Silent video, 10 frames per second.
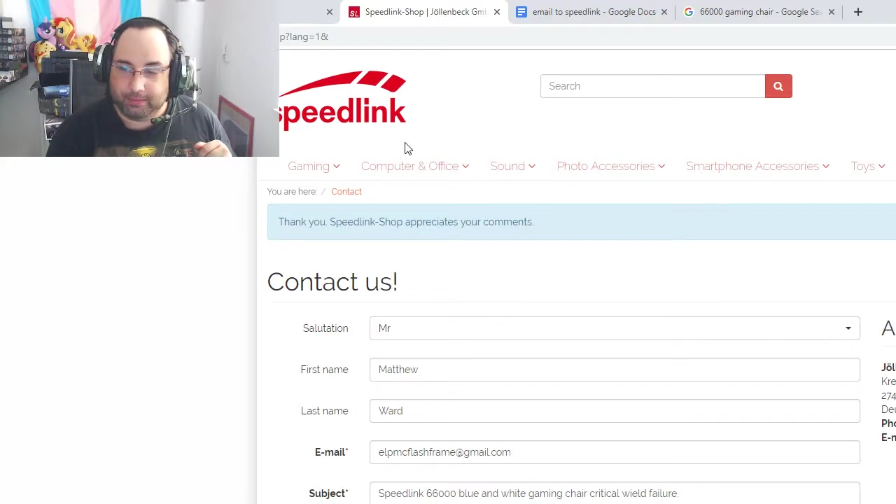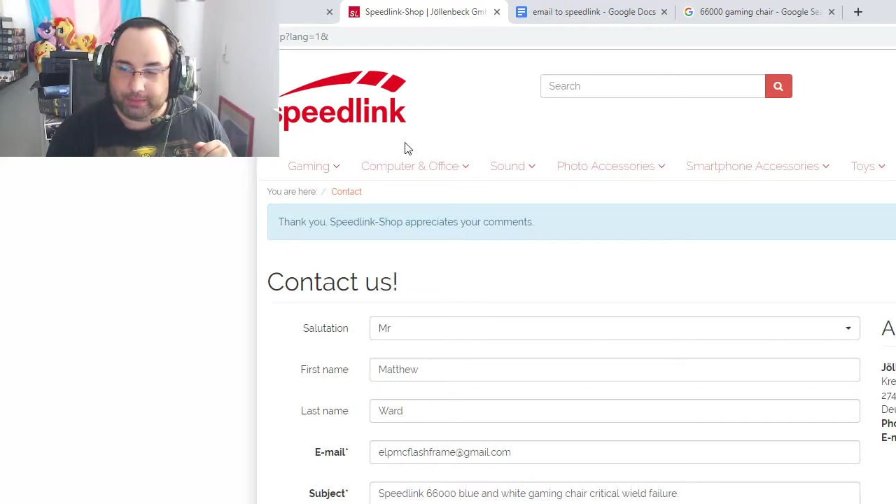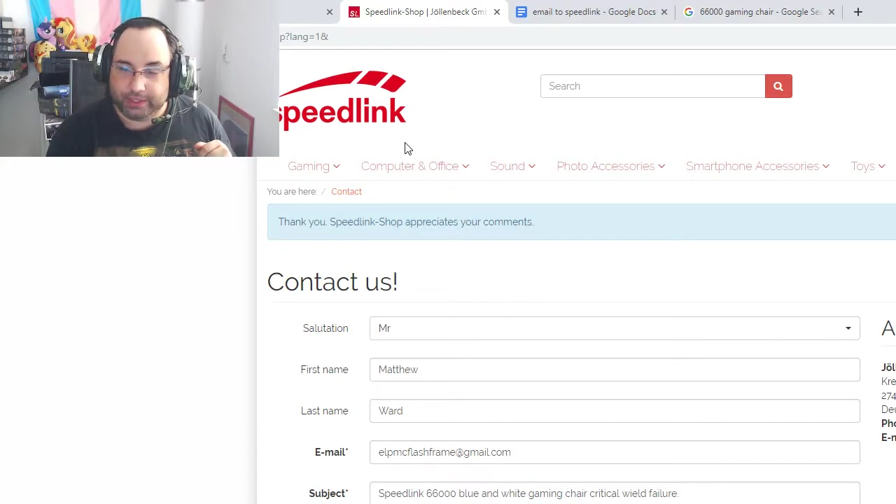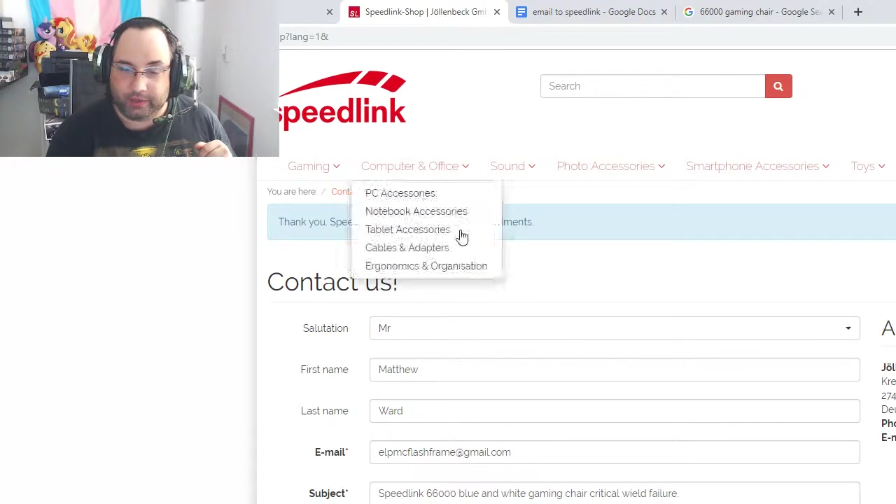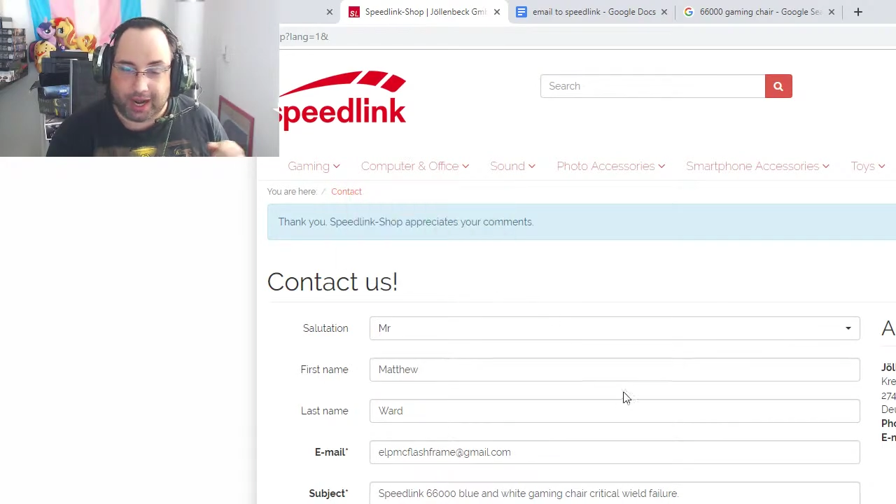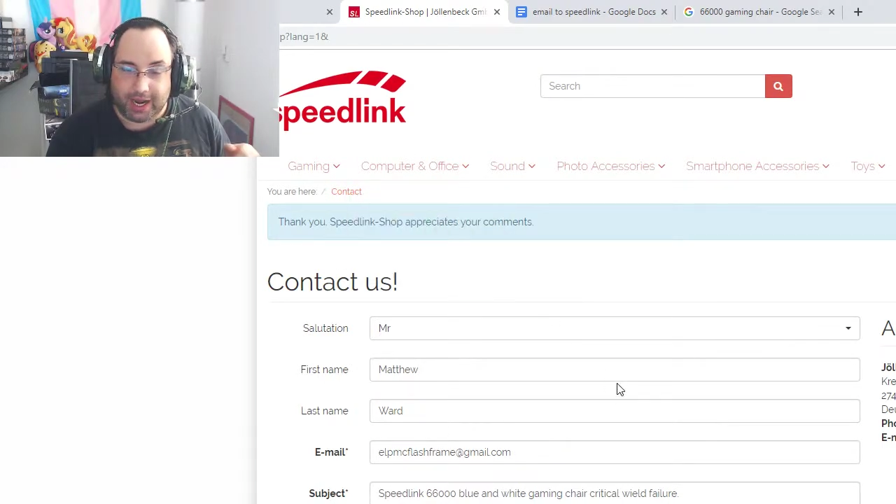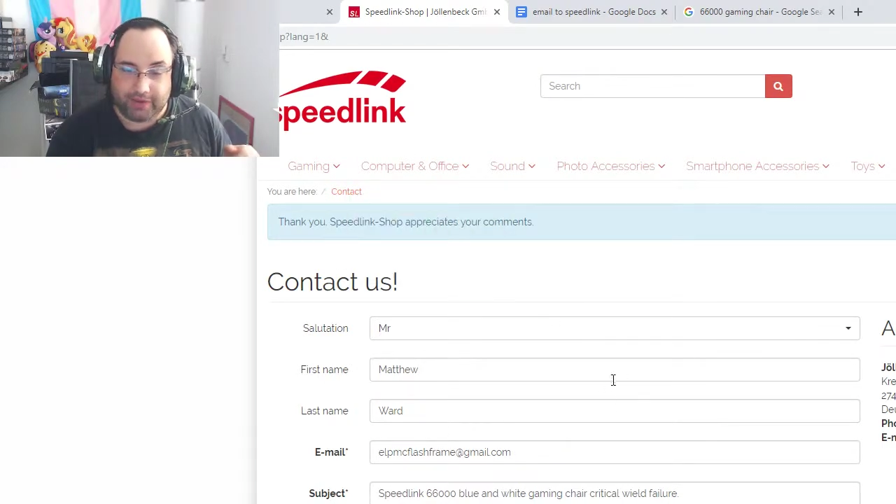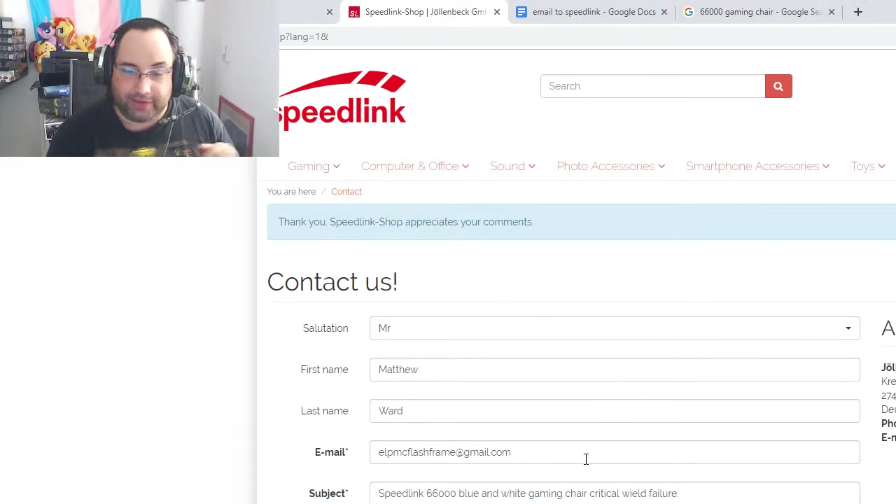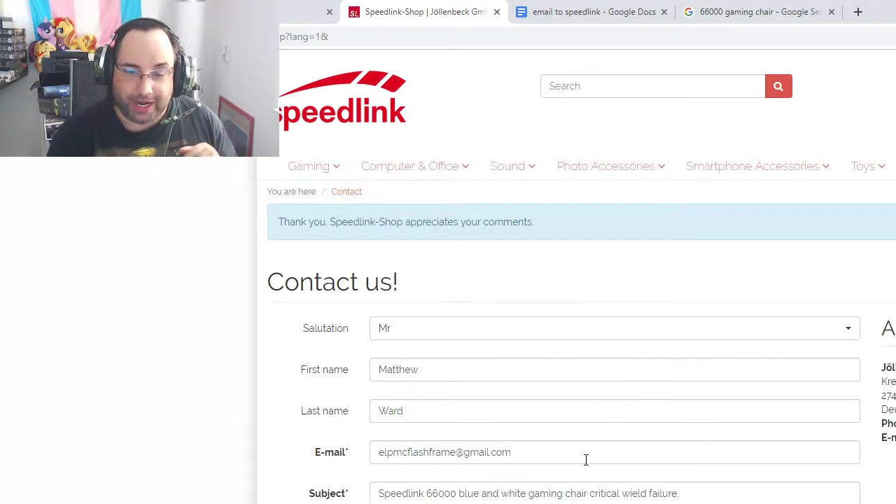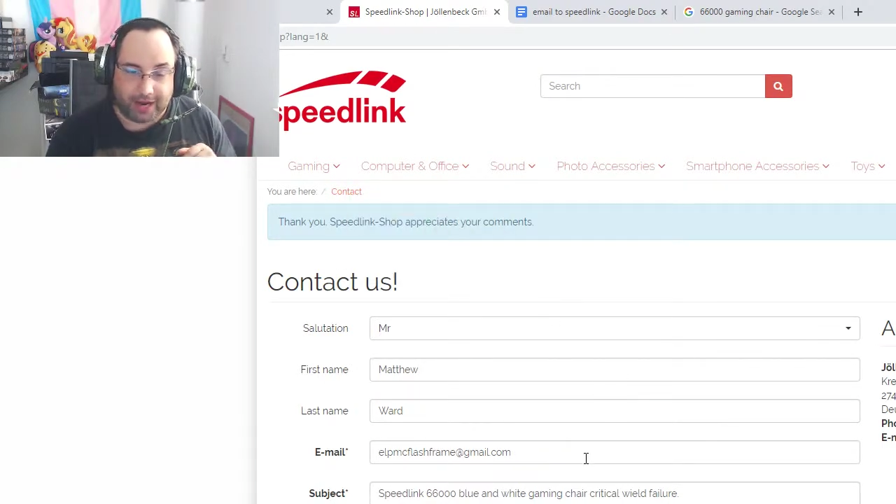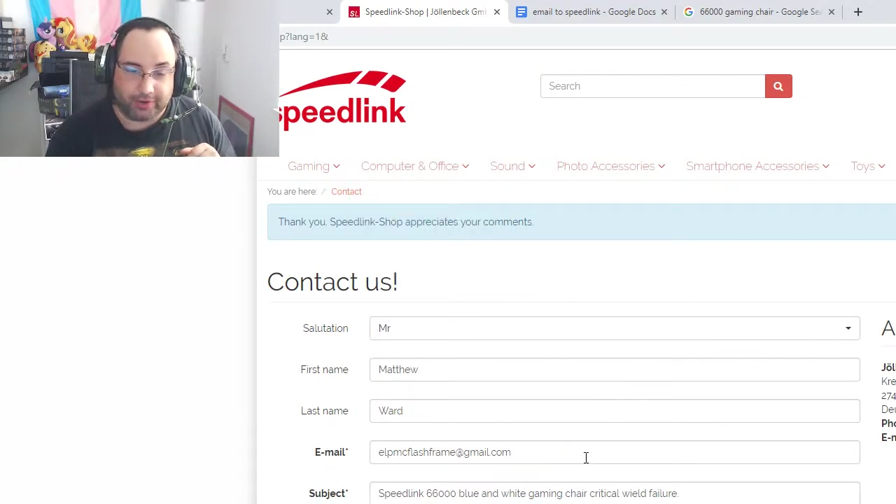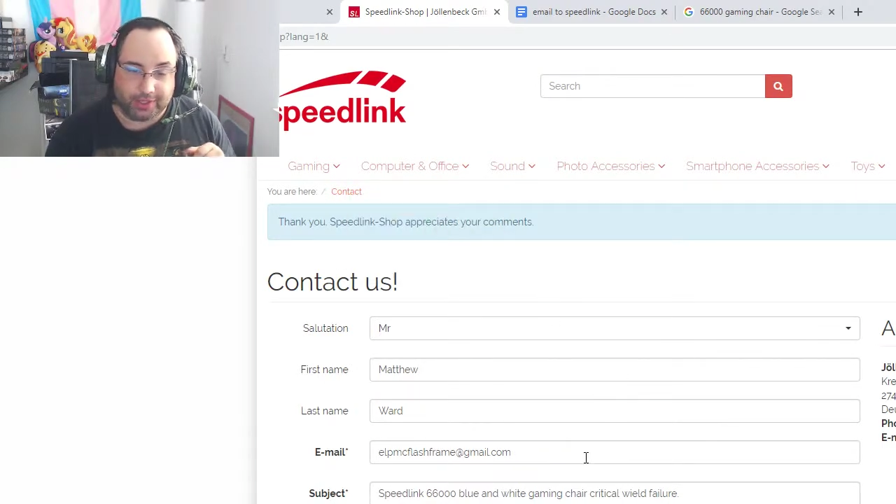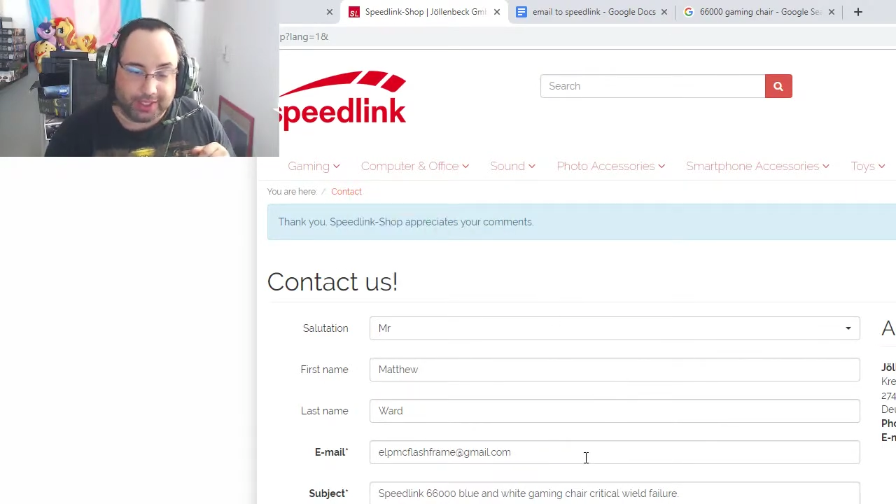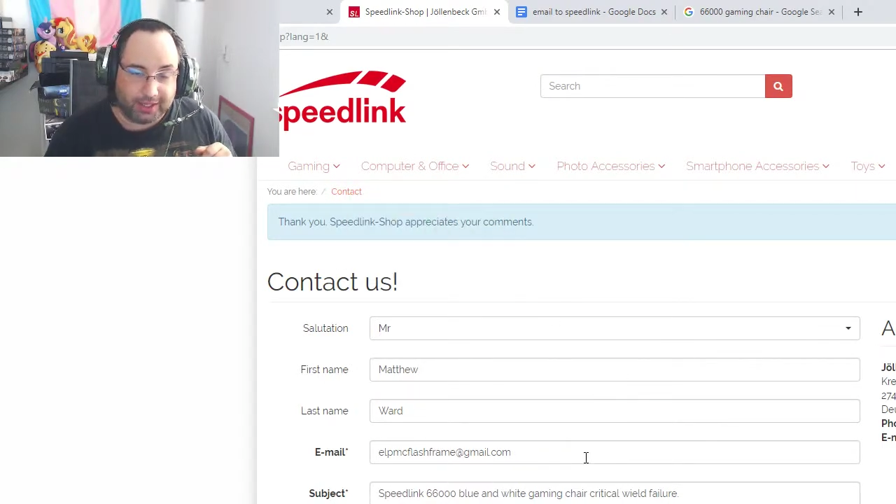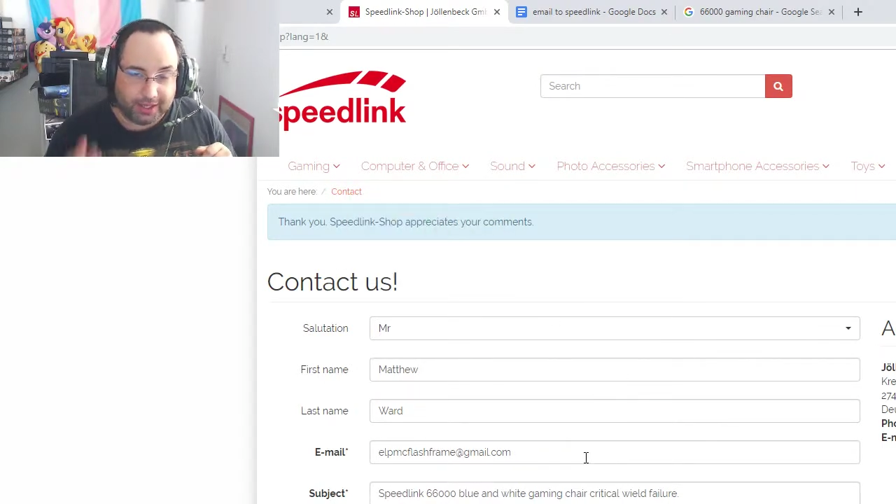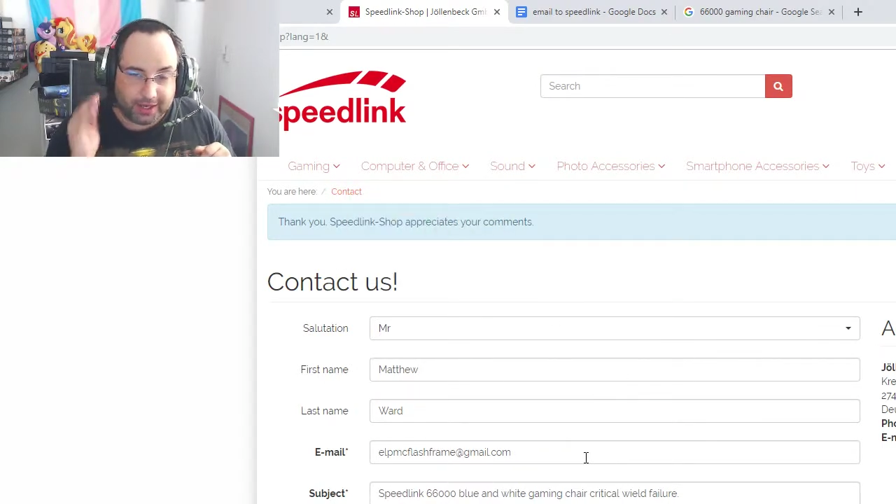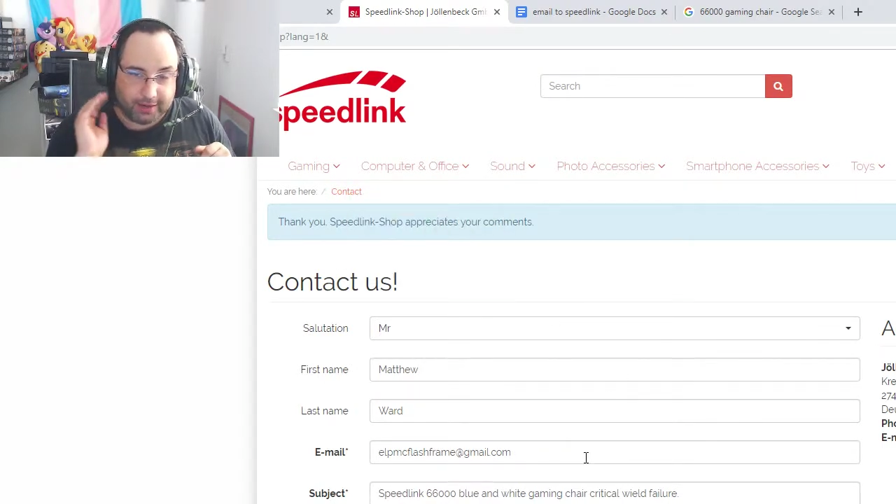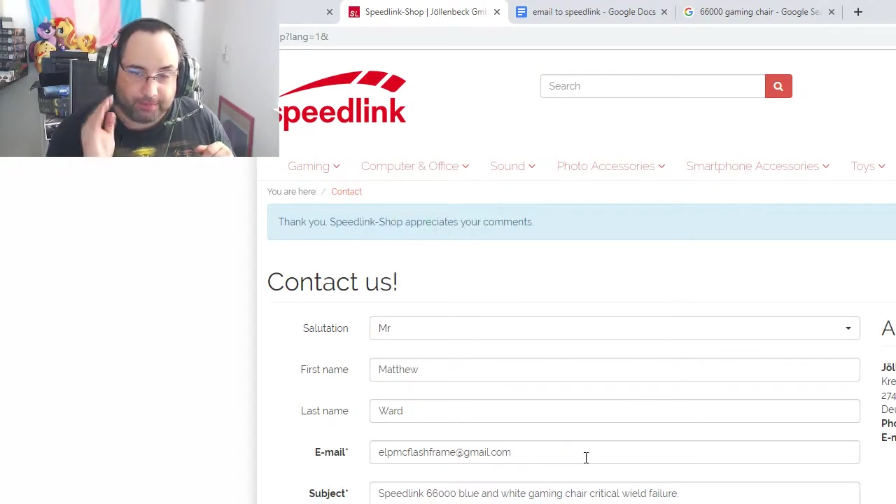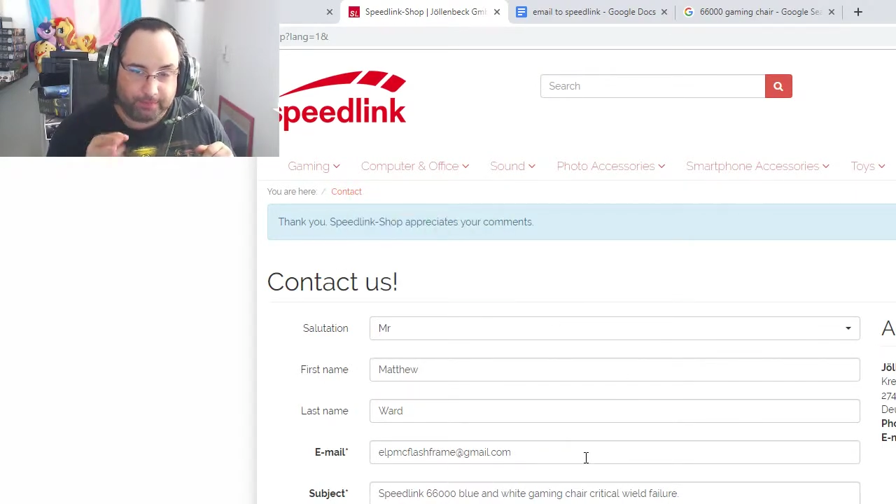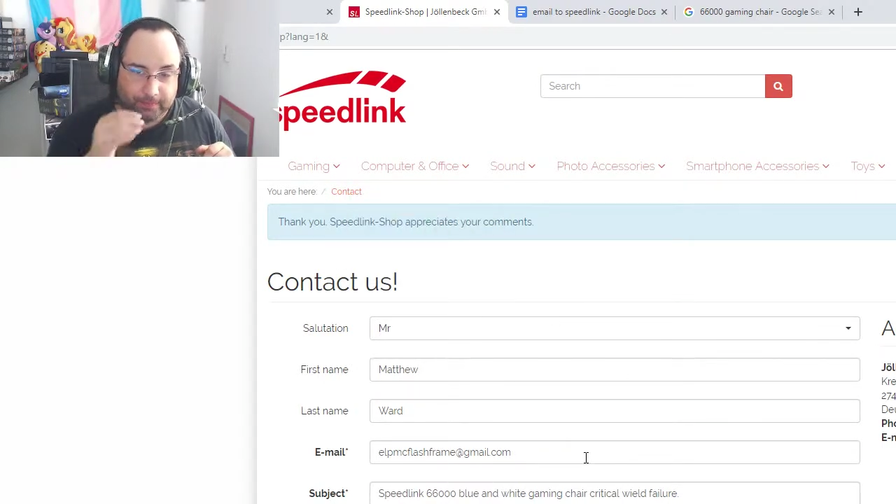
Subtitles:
so I have now sent them...